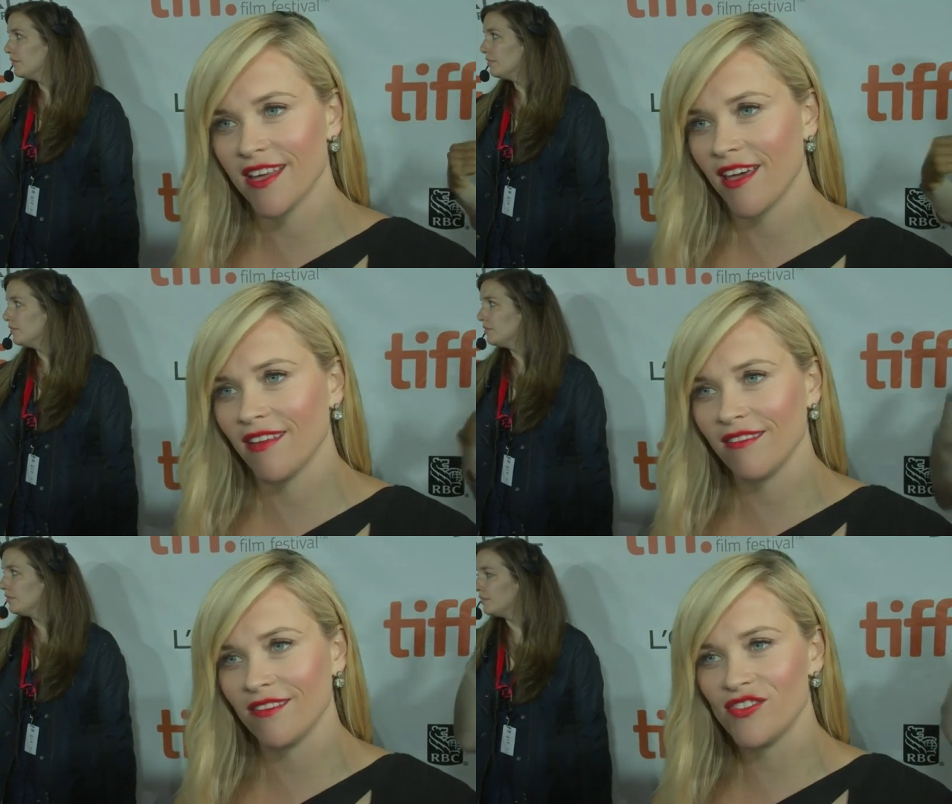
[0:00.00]

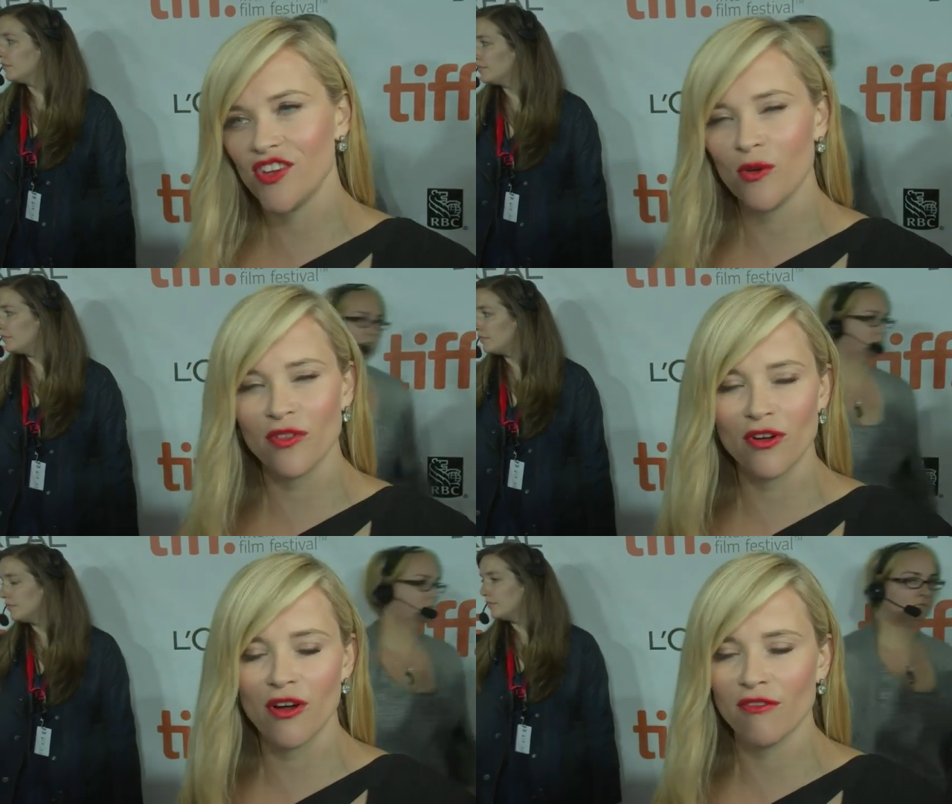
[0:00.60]
Speaker 1: and deal
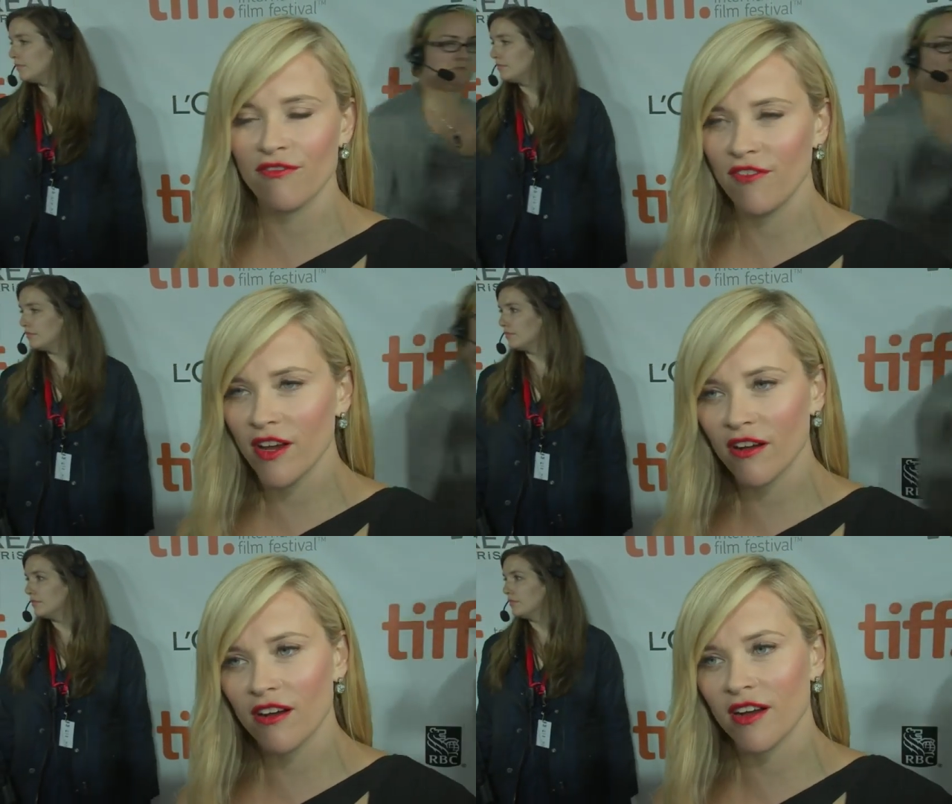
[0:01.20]
with her own
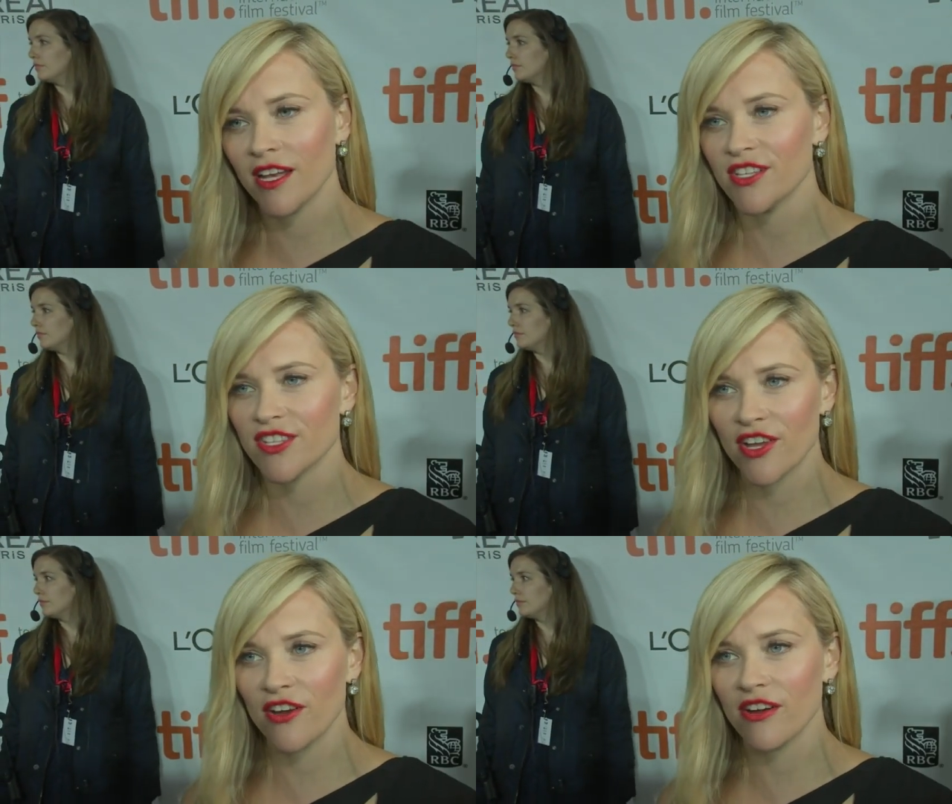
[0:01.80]
fear and
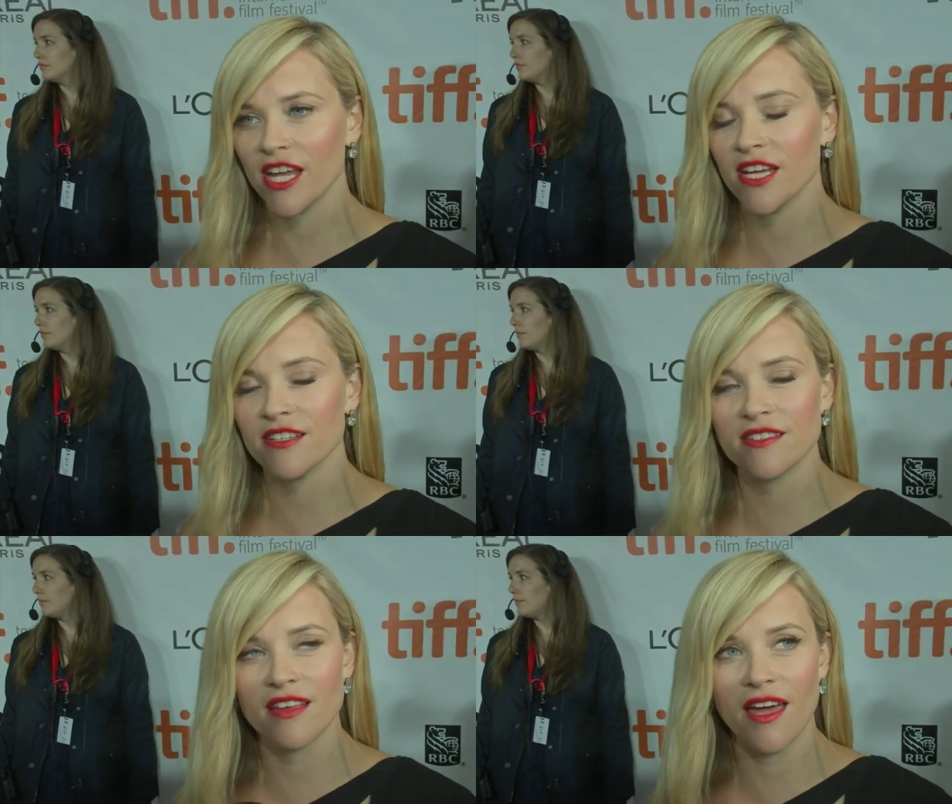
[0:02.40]

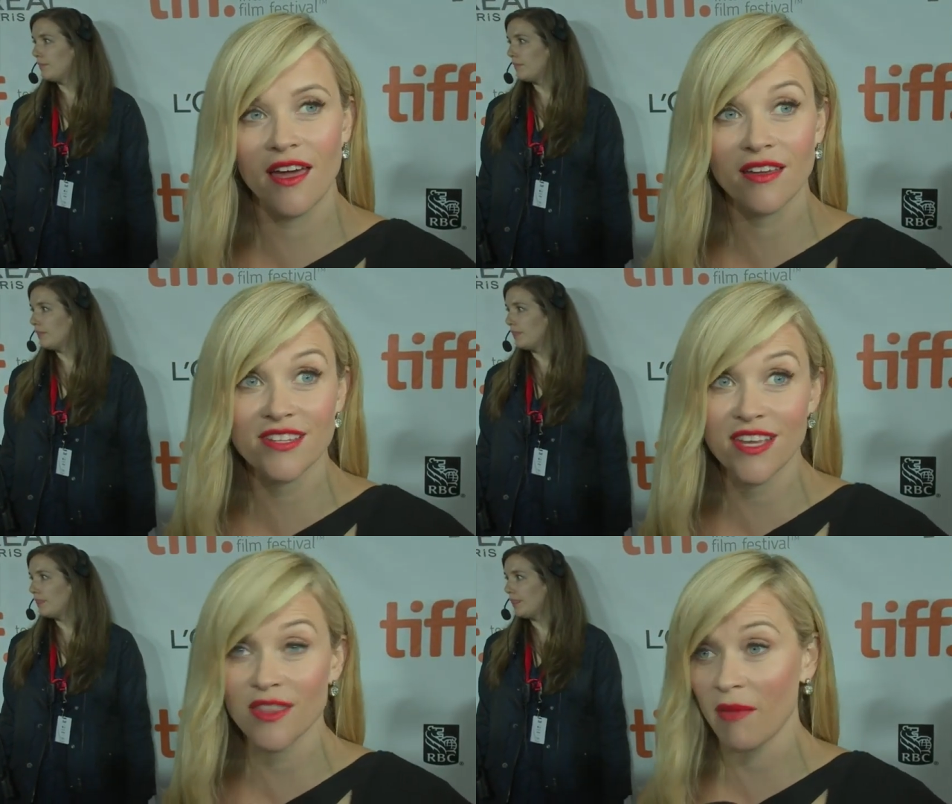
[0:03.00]
insecurities and
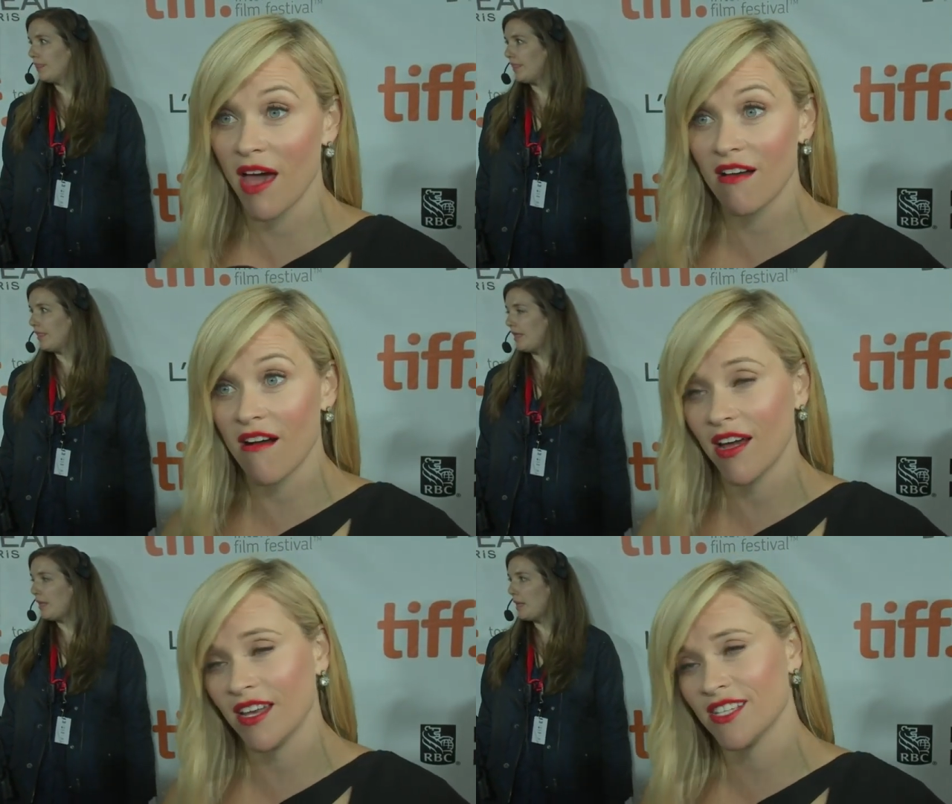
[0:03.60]
take them head
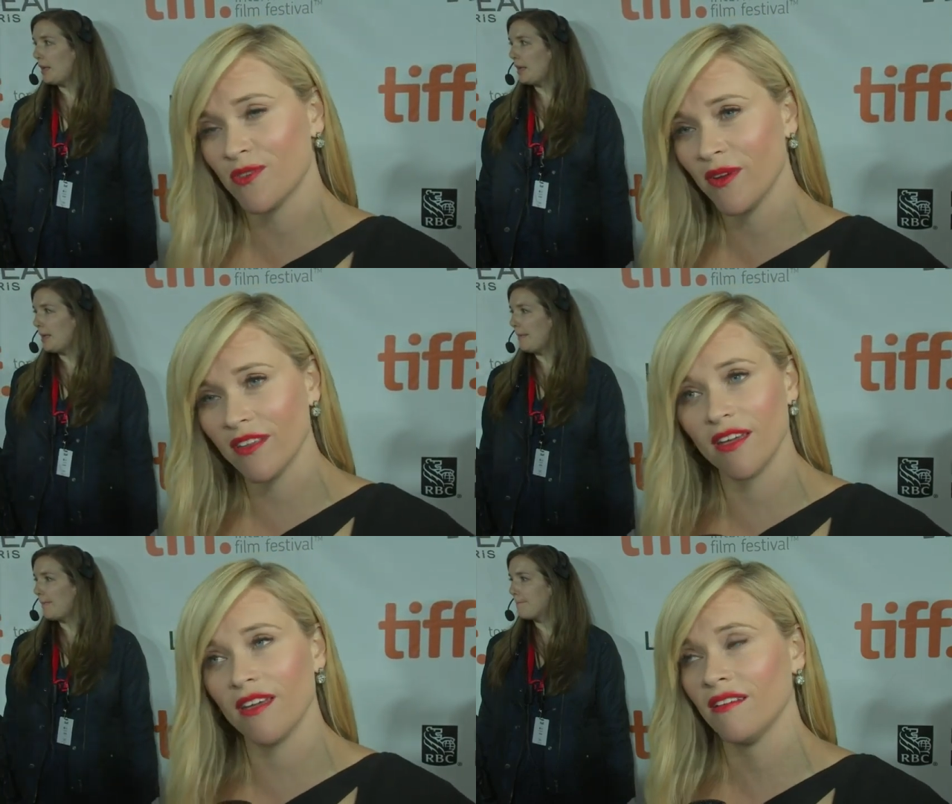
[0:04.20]
on is
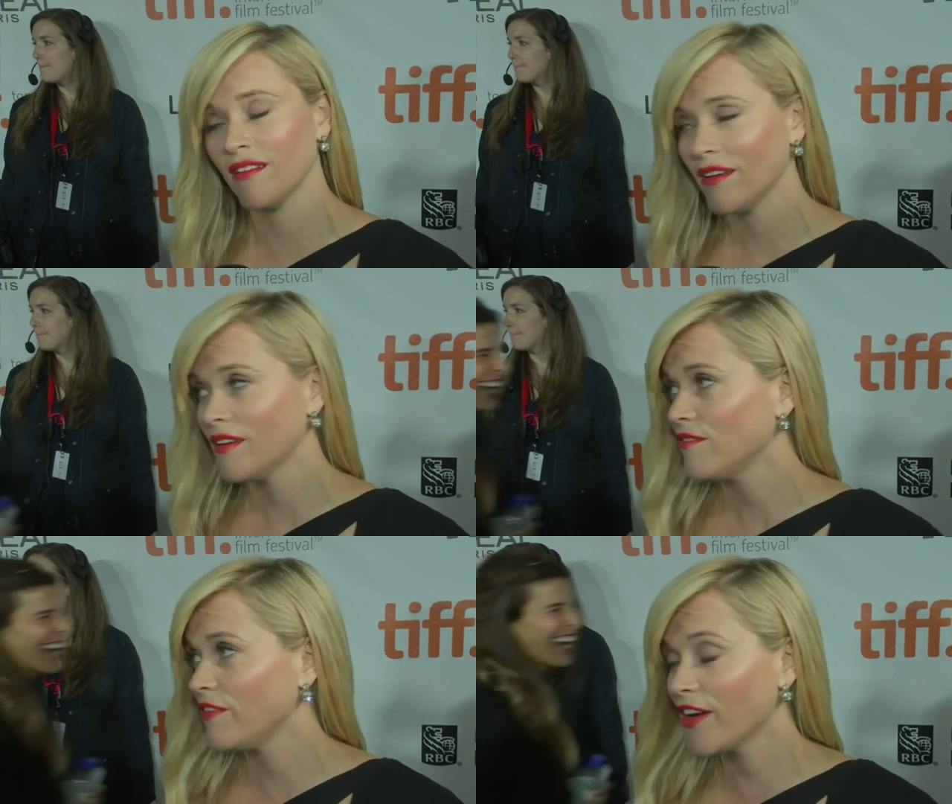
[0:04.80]
really
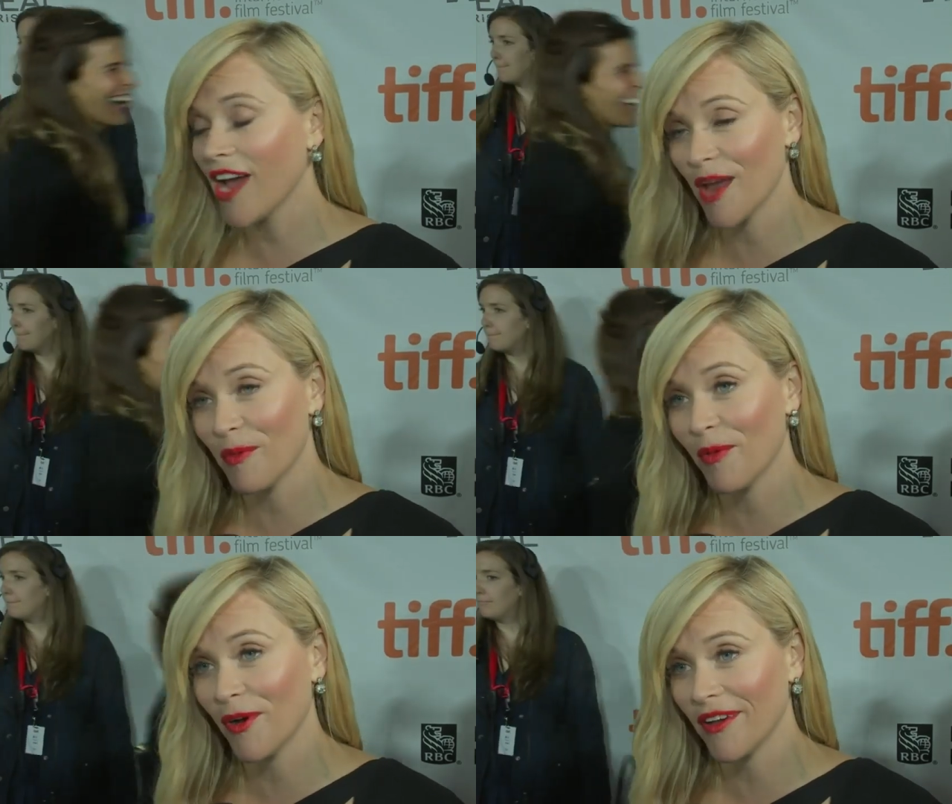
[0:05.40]
very
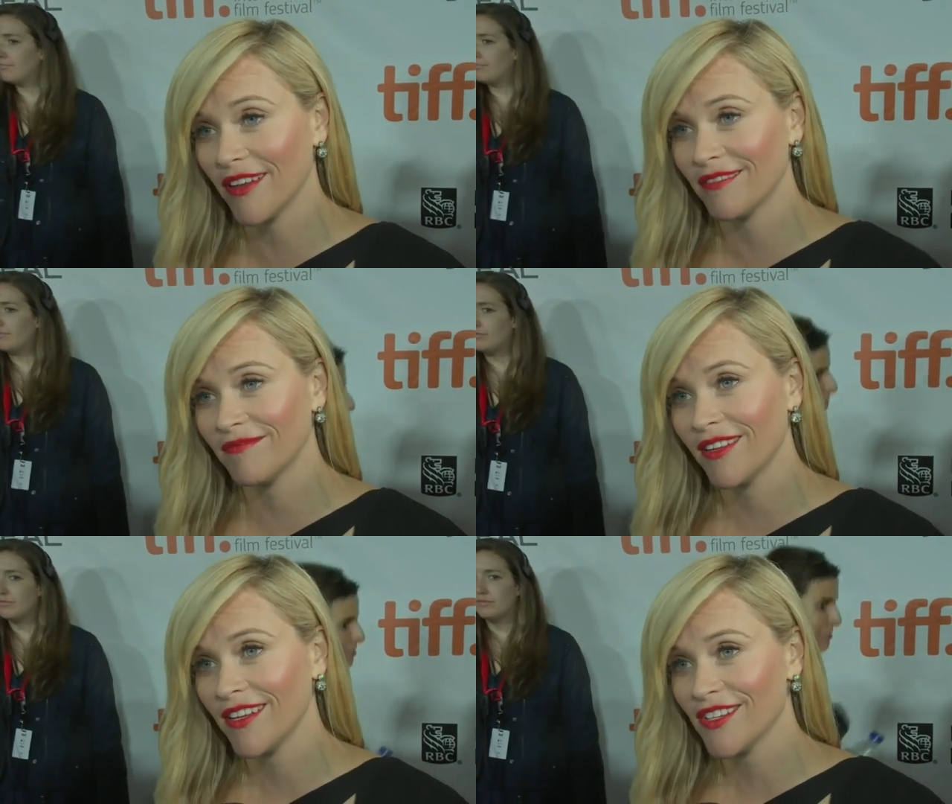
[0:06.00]
admirable and
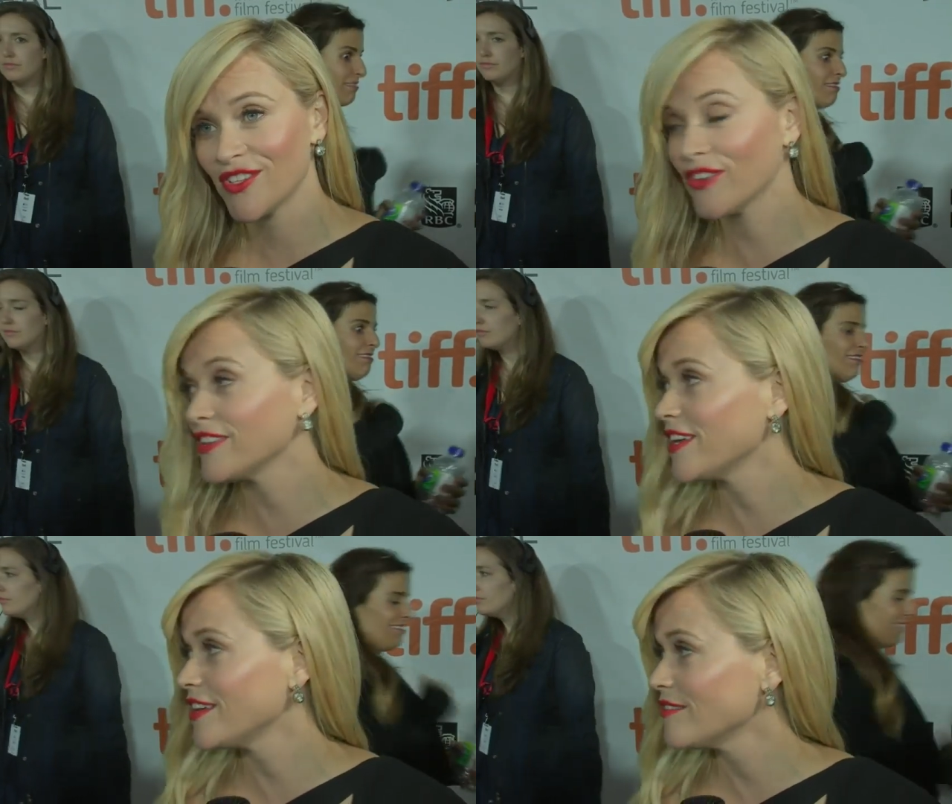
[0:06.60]
certainly